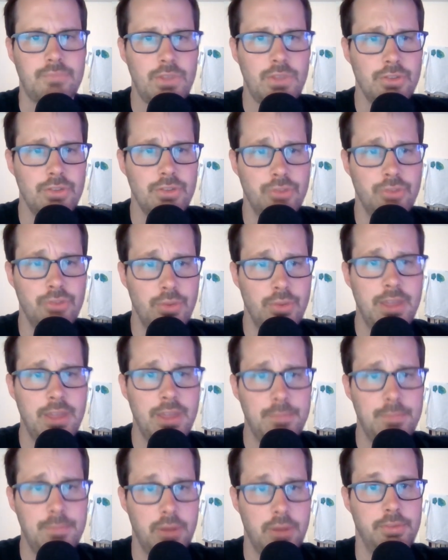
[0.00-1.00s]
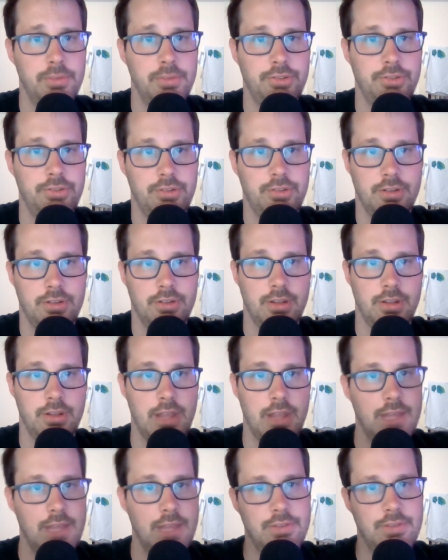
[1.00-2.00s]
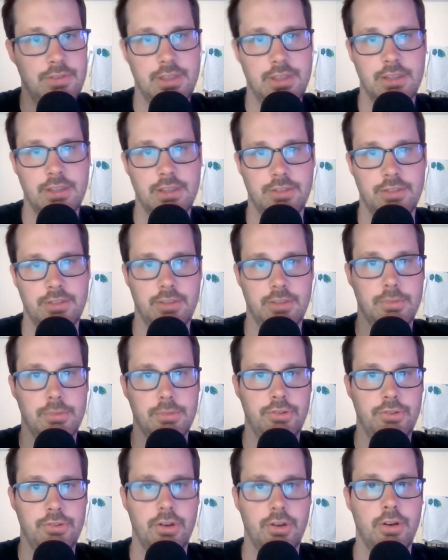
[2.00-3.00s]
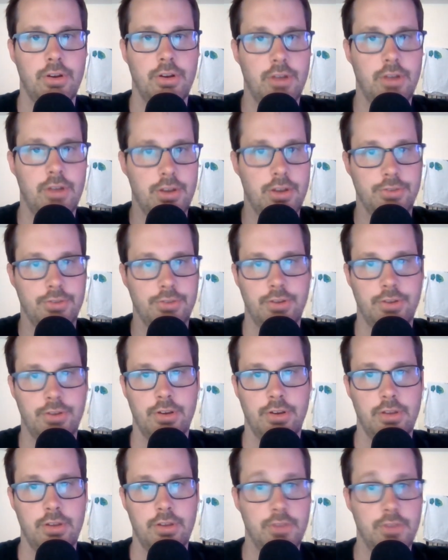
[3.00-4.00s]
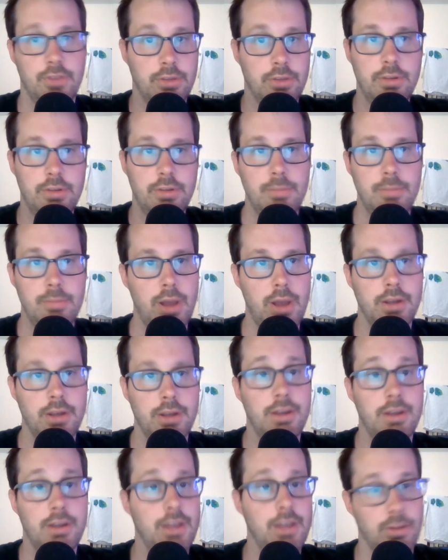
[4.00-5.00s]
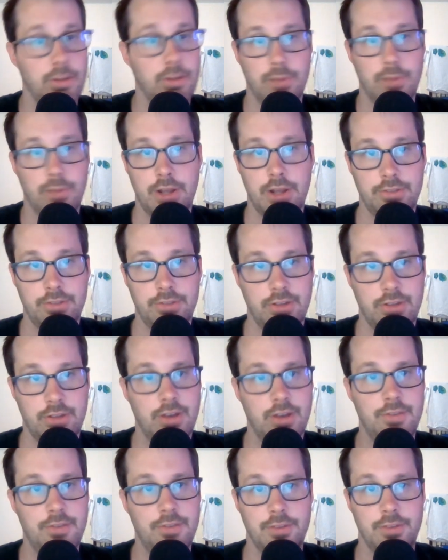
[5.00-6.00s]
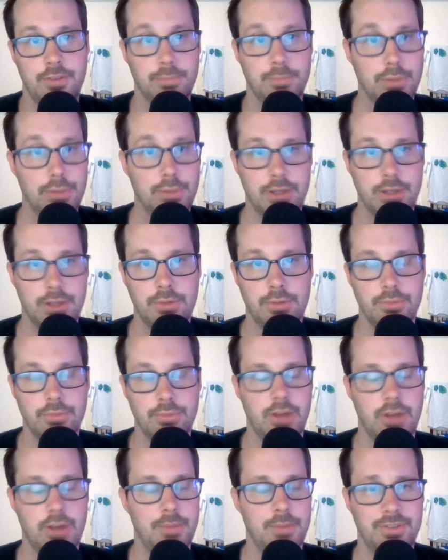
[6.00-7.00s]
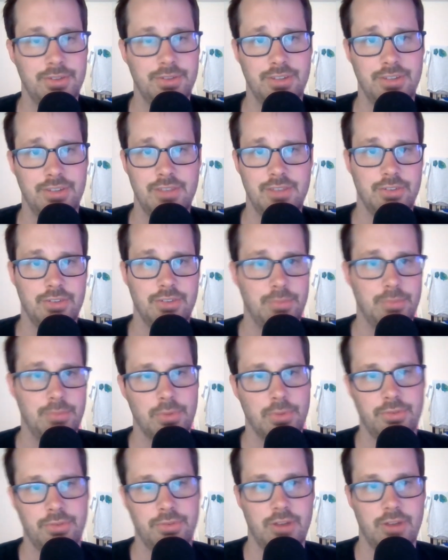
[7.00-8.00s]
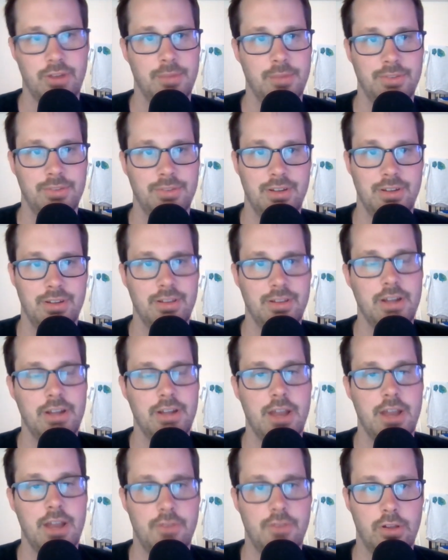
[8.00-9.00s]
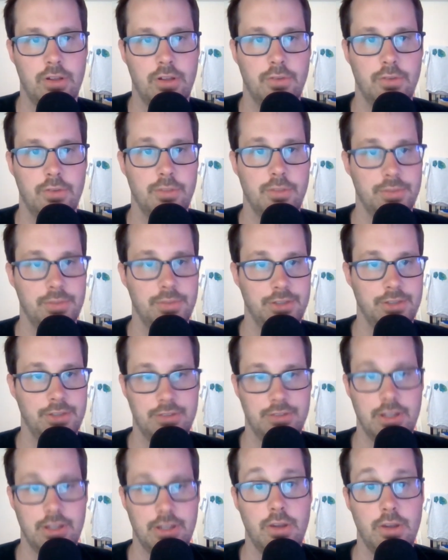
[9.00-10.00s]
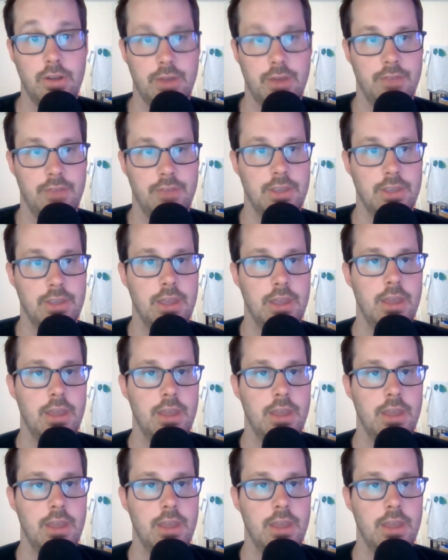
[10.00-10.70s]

So they publish everything that's like mature and alternative, including manga and erotic stuff and political dramas and even sports dramas. They're kind of all over the place and they go heavy.